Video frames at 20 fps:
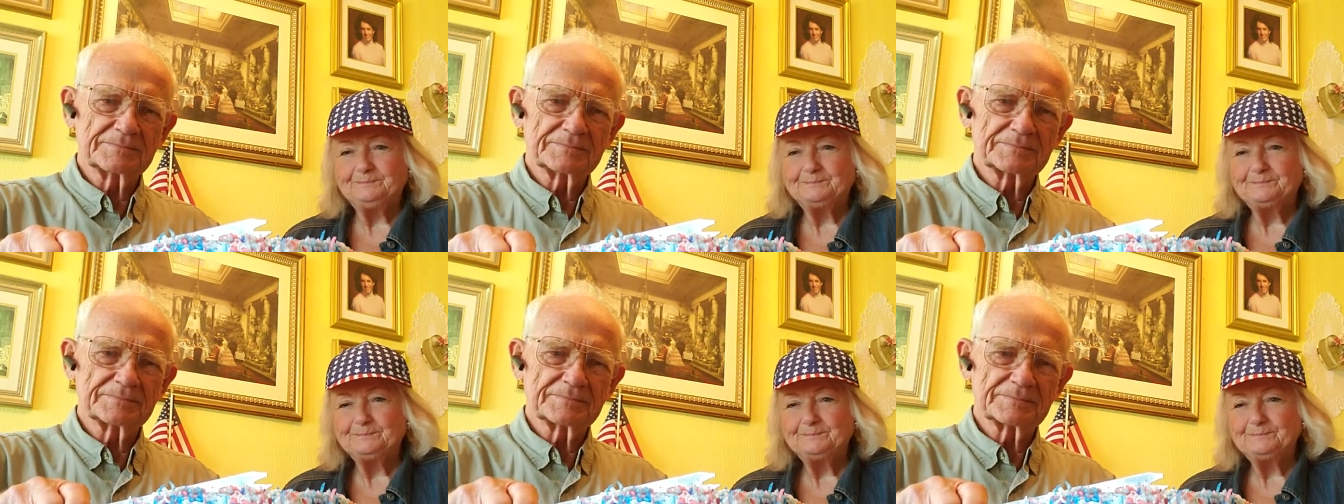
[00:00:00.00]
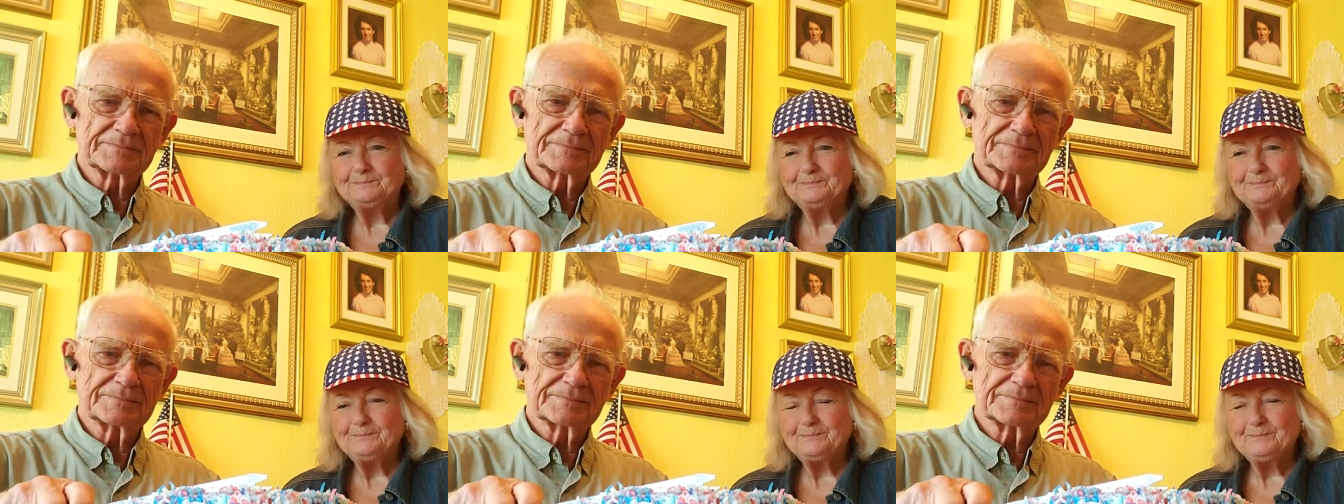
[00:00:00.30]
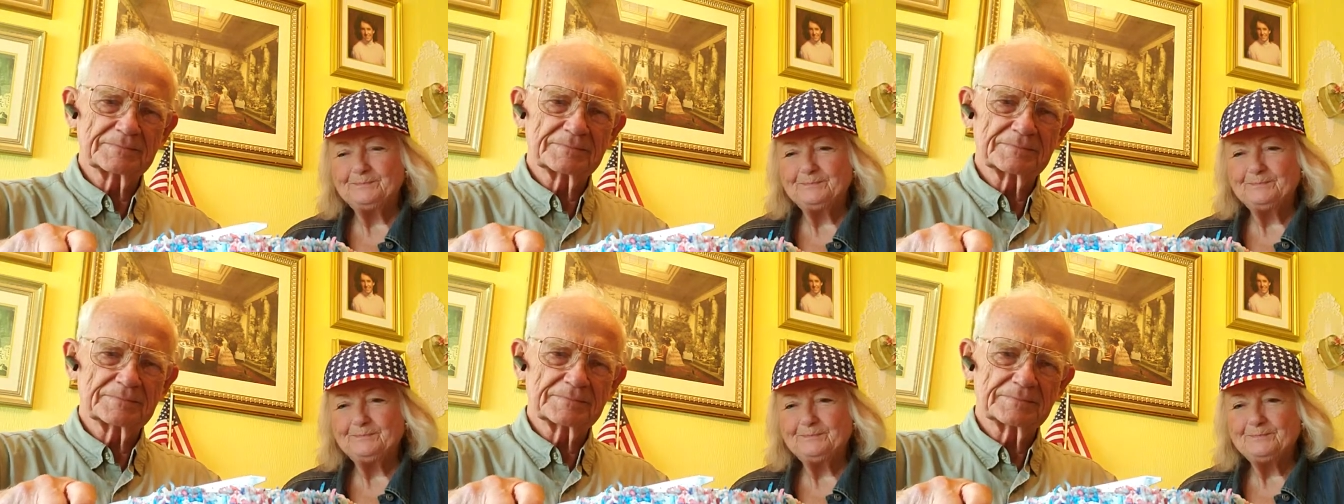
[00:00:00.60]

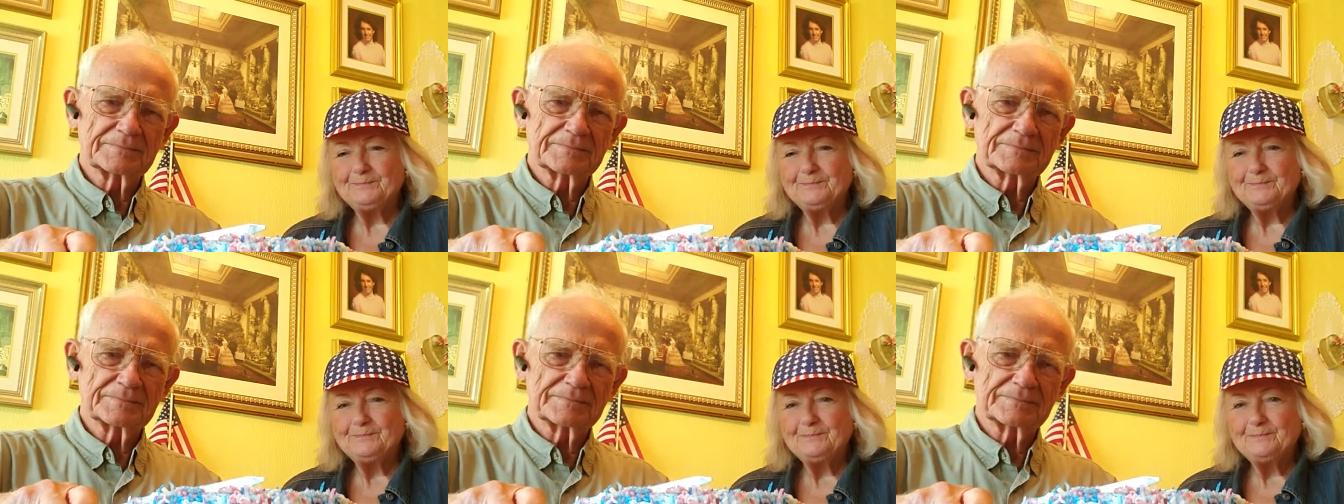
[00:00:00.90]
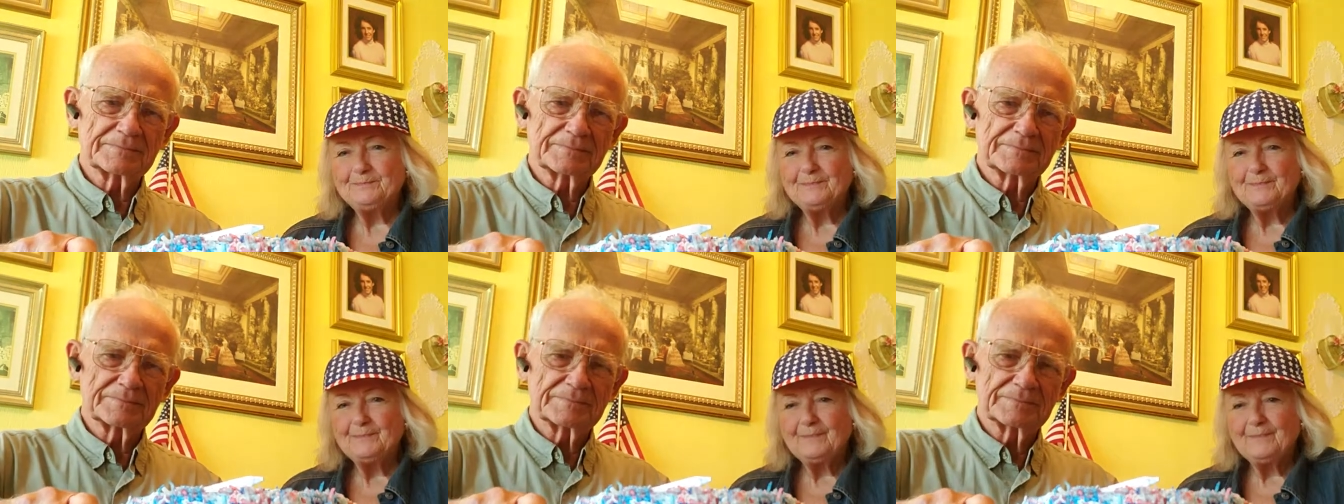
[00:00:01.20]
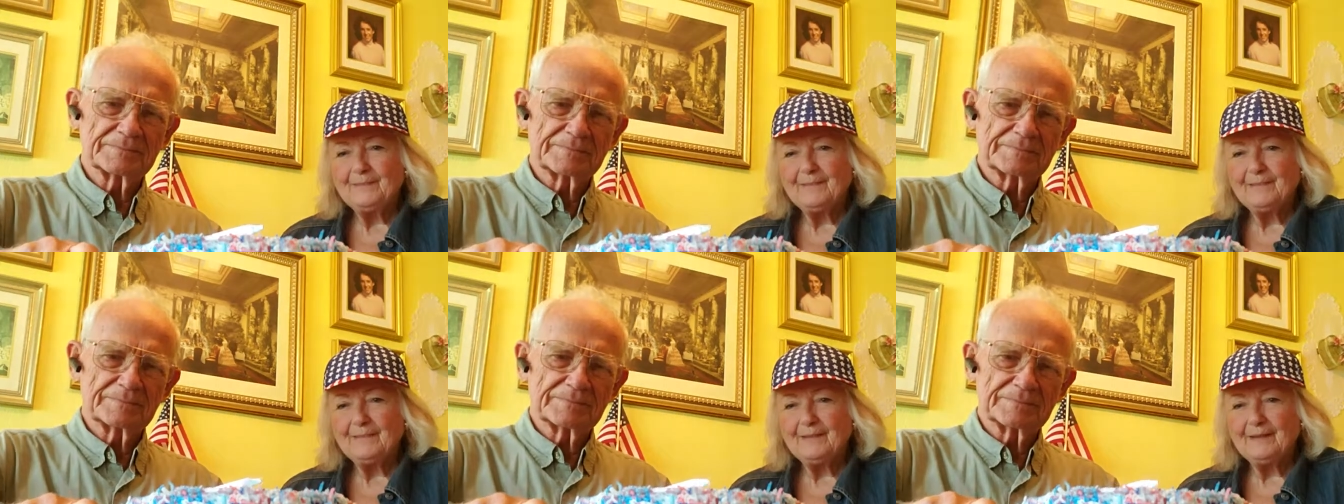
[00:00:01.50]

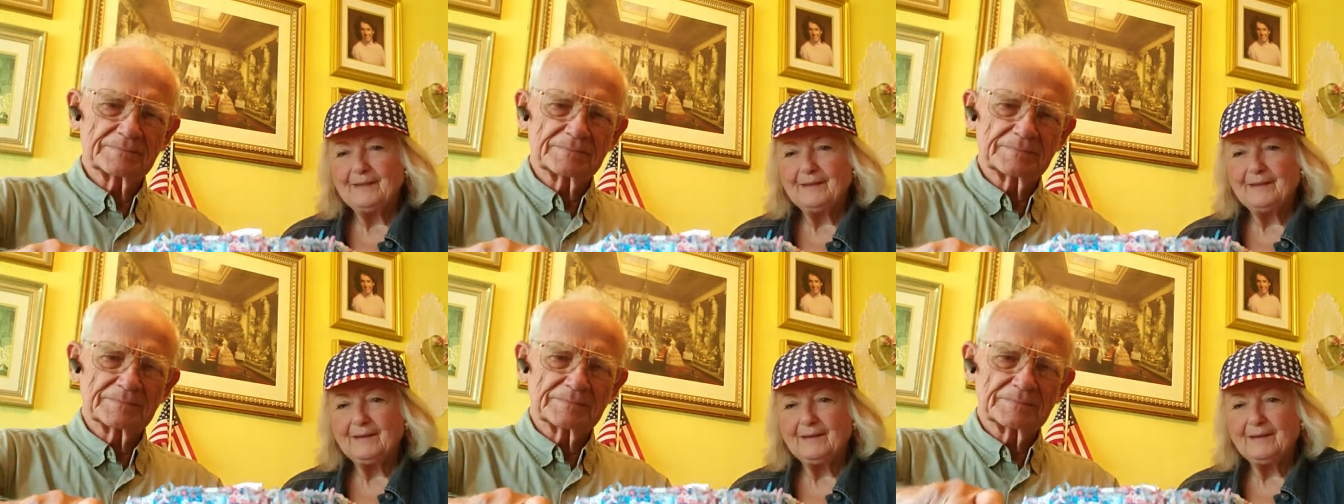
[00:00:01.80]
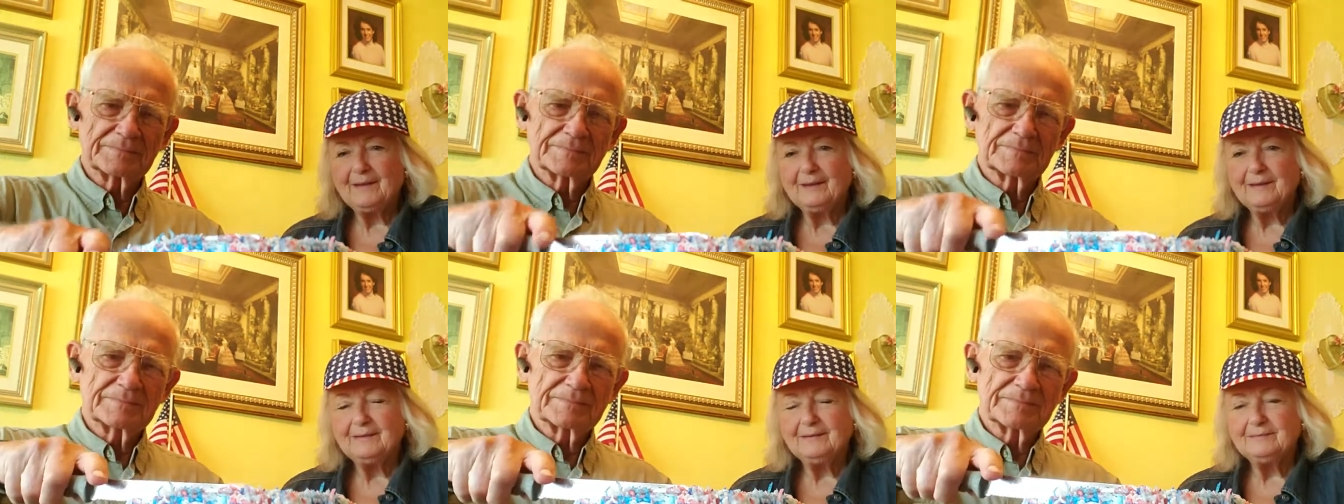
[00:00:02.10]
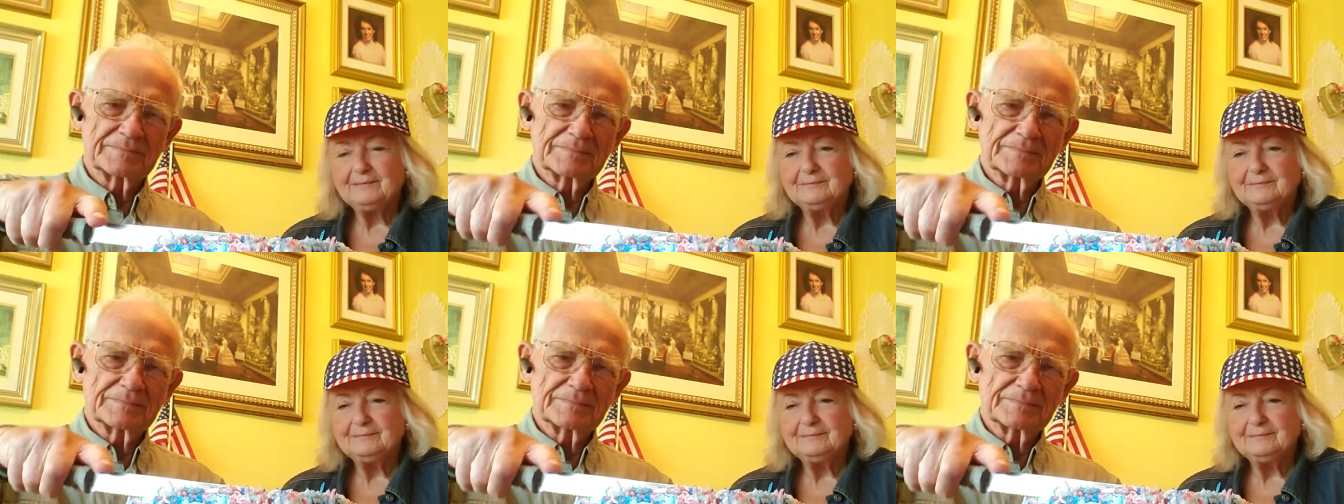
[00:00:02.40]
(no one is talking)